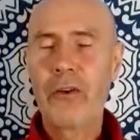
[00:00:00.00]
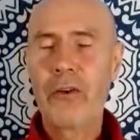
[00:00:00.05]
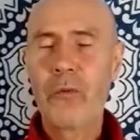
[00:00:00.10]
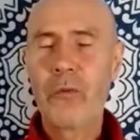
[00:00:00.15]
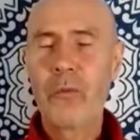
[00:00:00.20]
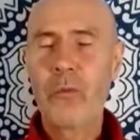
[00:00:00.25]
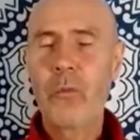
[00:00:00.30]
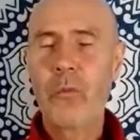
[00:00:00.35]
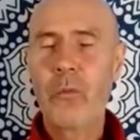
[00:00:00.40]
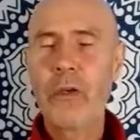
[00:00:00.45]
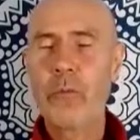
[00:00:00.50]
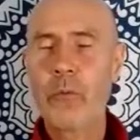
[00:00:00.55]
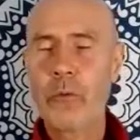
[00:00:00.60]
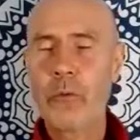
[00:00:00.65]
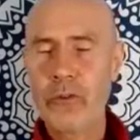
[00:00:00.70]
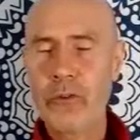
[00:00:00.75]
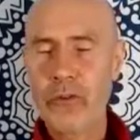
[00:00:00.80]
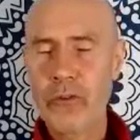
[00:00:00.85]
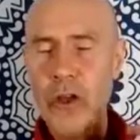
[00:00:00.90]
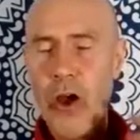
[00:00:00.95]
we will
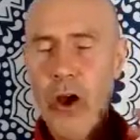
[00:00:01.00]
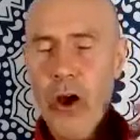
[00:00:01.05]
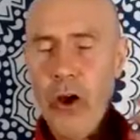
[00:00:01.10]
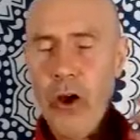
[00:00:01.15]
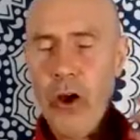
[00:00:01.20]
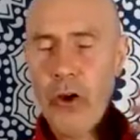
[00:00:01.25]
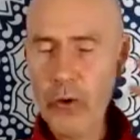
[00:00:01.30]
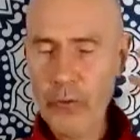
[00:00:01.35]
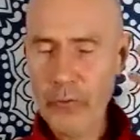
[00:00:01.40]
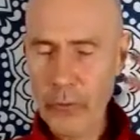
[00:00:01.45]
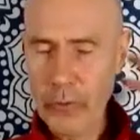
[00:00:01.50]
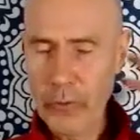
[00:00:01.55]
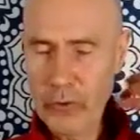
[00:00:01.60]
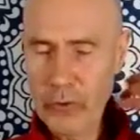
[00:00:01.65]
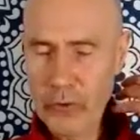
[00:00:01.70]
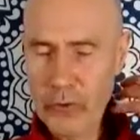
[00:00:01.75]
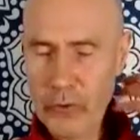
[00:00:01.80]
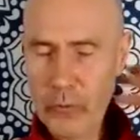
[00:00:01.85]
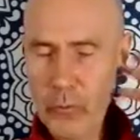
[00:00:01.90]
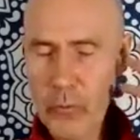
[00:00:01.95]
start off with
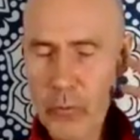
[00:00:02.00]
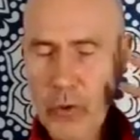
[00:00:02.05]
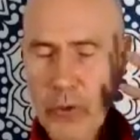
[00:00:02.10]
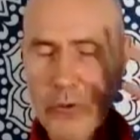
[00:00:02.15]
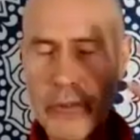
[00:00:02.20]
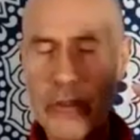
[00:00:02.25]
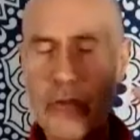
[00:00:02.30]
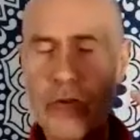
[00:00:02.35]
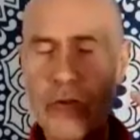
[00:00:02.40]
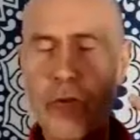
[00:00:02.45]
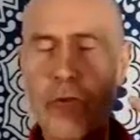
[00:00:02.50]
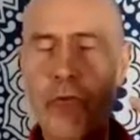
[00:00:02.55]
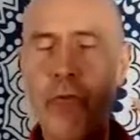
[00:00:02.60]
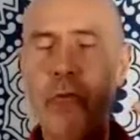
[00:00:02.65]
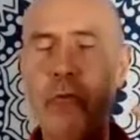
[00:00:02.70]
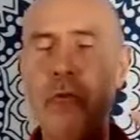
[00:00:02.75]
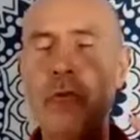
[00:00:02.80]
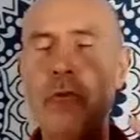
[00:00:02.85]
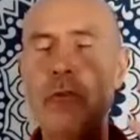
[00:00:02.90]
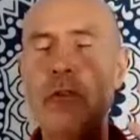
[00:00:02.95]
just working
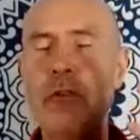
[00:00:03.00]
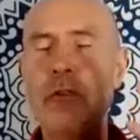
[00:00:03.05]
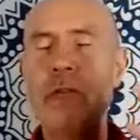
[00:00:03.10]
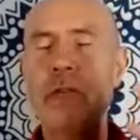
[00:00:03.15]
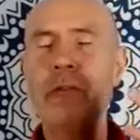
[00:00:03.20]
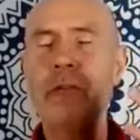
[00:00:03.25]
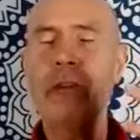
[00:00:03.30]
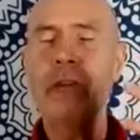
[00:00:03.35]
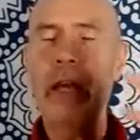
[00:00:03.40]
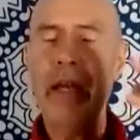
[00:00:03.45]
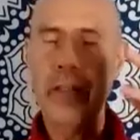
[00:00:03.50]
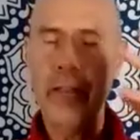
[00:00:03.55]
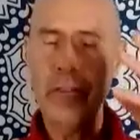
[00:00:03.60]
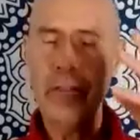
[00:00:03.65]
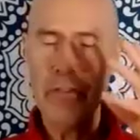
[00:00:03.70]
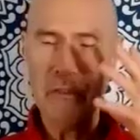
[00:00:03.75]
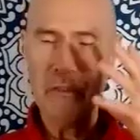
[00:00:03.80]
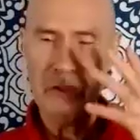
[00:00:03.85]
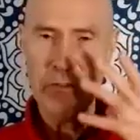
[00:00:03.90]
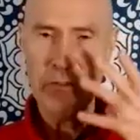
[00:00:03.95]
through the different
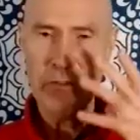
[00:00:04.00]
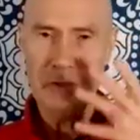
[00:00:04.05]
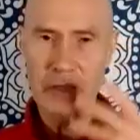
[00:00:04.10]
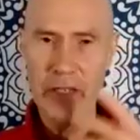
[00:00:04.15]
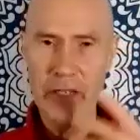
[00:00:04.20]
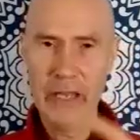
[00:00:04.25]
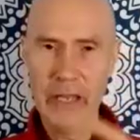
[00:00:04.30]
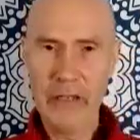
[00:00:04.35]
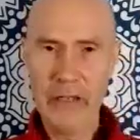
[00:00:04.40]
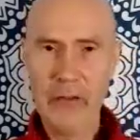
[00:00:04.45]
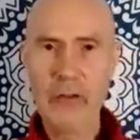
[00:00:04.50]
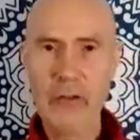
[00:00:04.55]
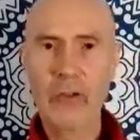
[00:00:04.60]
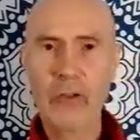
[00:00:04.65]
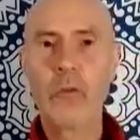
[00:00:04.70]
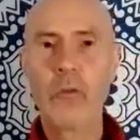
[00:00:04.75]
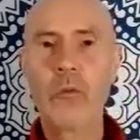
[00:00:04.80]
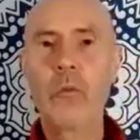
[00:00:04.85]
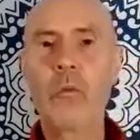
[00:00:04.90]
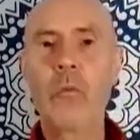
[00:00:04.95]
energies and then
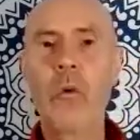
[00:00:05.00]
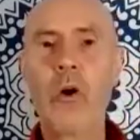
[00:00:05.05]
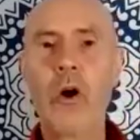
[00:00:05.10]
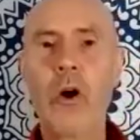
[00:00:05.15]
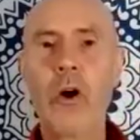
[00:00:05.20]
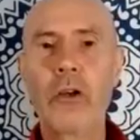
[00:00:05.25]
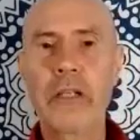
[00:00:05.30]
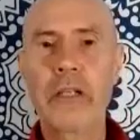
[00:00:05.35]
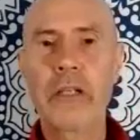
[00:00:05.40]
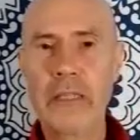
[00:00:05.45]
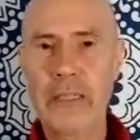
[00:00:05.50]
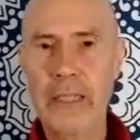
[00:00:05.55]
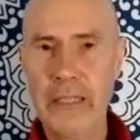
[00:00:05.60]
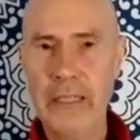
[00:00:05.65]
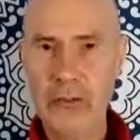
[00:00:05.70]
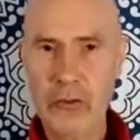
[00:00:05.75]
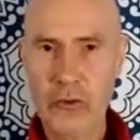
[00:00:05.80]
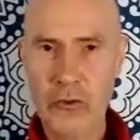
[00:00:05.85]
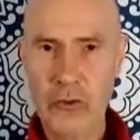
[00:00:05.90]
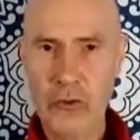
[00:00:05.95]
working
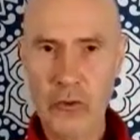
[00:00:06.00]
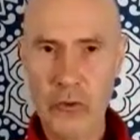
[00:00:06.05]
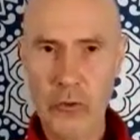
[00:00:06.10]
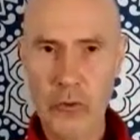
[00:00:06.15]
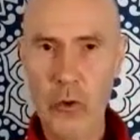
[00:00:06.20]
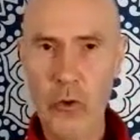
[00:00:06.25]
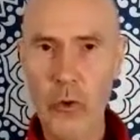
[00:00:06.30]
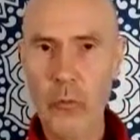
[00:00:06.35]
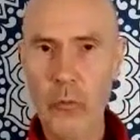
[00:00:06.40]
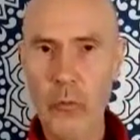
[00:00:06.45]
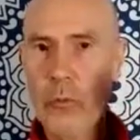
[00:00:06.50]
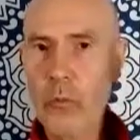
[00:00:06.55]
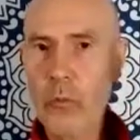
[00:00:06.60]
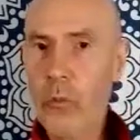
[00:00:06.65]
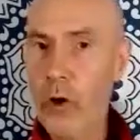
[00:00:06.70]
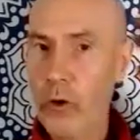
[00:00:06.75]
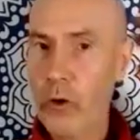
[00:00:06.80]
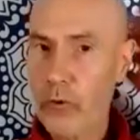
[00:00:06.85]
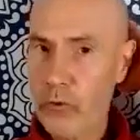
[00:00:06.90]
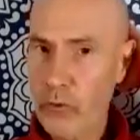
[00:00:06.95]
into or we'll
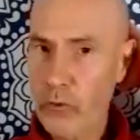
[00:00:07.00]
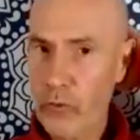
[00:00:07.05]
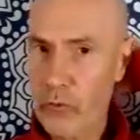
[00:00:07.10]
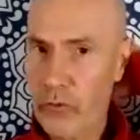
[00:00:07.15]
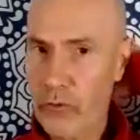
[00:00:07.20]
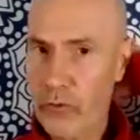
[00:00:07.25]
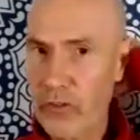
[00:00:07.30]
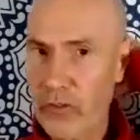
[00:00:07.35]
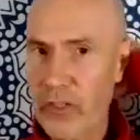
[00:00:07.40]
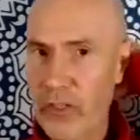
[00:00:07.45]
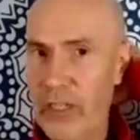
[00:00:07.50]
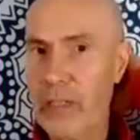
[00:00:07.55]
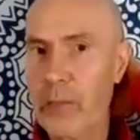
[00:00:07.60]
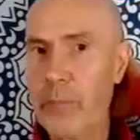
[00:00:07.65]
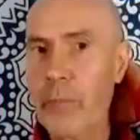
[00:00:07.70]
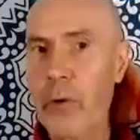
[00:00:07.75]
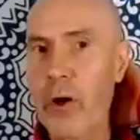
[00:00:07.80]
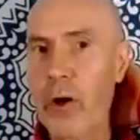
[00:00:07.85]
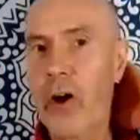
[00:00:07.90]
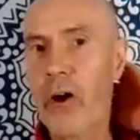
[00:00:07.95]
work through the
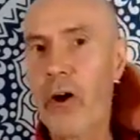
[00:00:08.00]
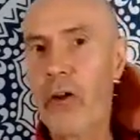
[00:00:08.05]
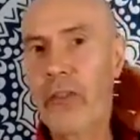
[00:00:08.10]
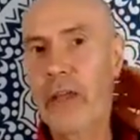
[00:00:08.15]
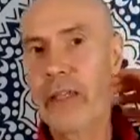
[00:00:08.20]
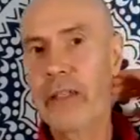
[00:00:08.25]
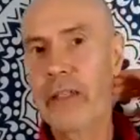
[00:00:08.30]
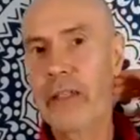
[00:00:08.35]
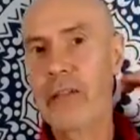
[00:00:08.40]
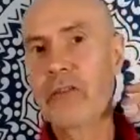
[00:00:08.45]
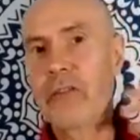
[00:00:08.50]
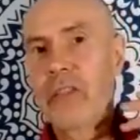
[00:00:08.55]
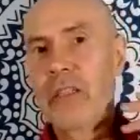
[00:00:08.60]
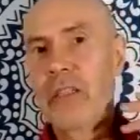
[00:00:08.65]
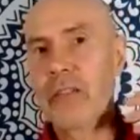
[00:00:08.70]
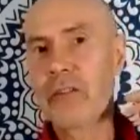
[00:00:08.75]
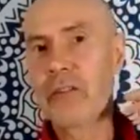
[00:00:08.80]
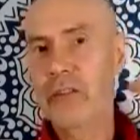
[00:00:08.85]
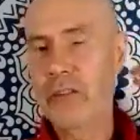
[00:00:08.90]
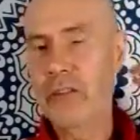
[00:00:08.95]
deep earth
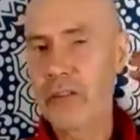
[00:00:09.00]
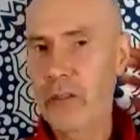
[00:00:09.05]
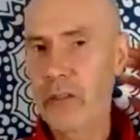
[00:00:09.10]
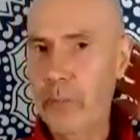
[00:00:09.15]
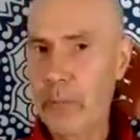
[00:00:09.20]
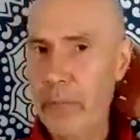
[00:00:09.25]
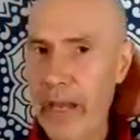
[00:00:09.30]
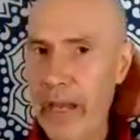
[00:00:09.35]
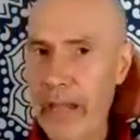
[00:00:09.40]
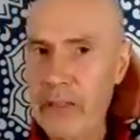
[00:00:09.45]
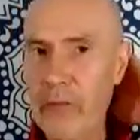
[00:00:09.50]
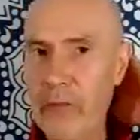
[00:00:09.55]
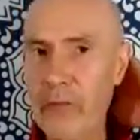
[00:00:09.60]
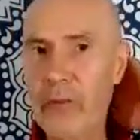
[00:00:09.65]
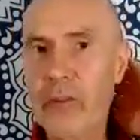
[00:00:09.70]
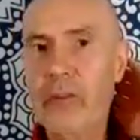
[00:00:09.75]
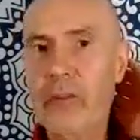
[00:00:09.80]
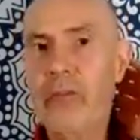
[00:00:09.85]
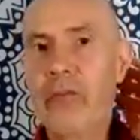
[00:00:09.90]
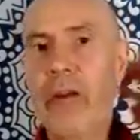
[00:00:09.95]
energies in the back of the
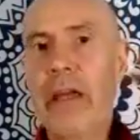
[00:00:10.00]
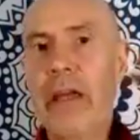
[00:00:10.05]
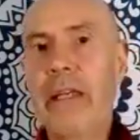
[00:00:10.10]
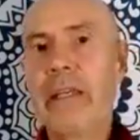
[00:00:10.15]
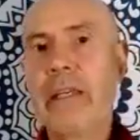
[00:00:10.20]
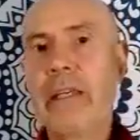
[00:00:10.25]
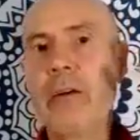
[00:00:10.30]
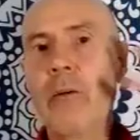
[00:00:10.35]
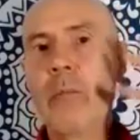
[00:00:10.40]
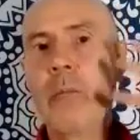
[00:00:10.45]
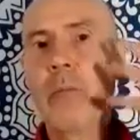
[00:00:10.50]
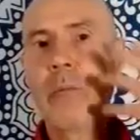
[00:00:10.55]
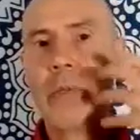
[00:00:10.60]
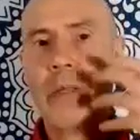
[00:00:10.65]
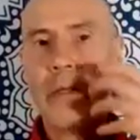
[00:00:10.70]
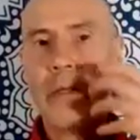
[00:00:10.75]
cranium